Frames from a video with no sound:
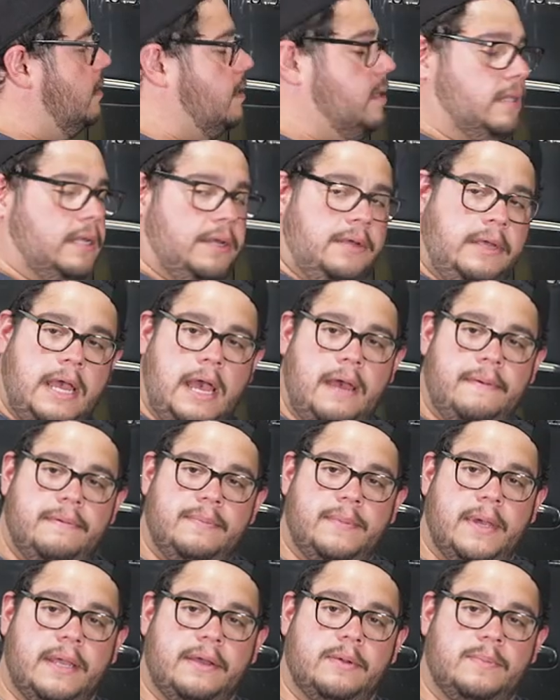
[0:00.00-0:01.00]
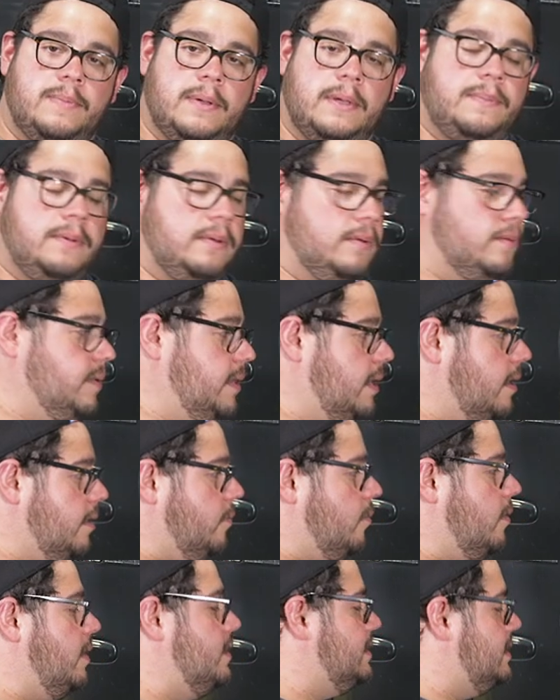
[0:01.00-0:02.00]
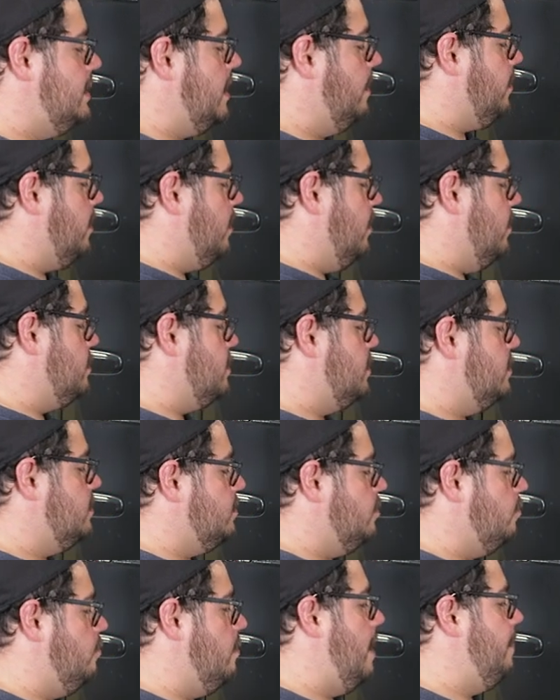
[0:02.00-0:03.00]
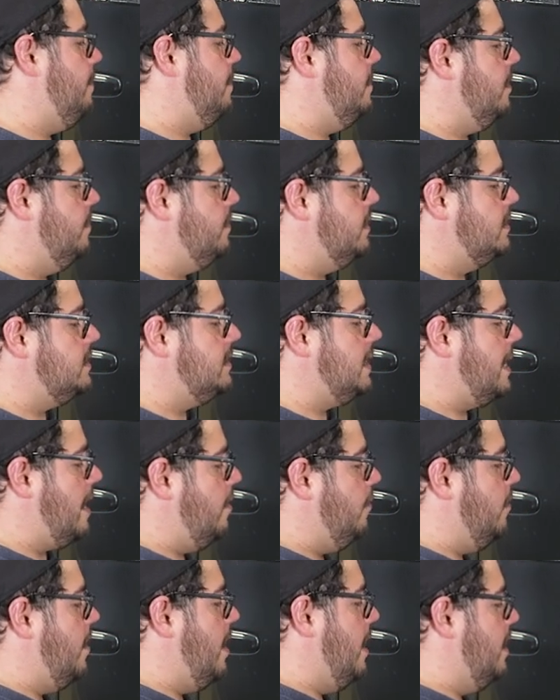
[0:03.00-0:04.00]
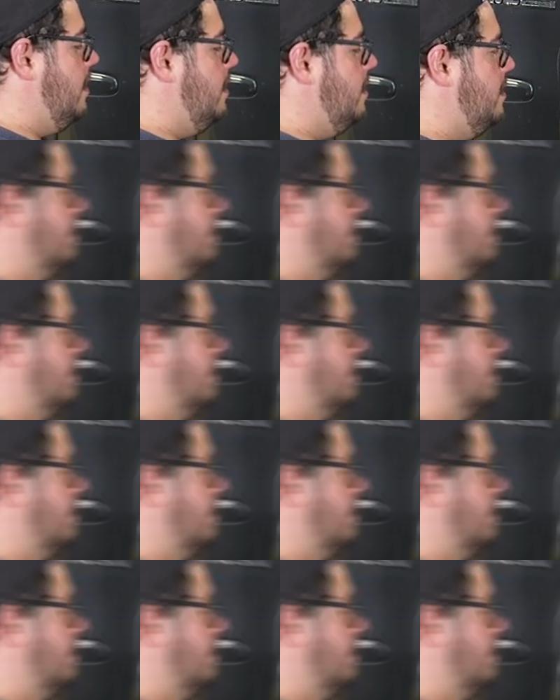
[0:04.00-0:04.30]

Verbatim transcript: And there you have it, my good people. We are one step closer to wrapping up this DIY.